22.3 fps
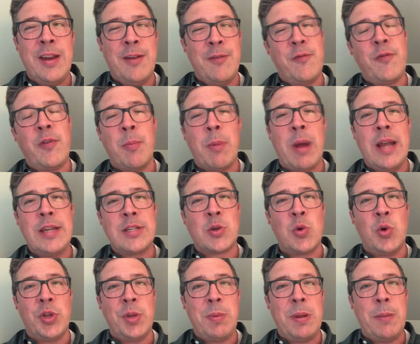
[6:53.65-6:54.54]
from high
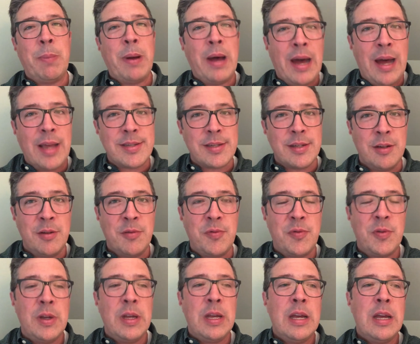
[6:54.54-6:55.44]
school to be
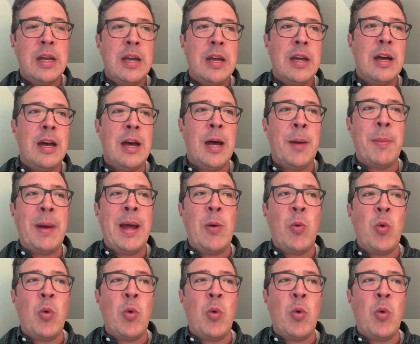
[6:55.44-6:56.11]
positive. I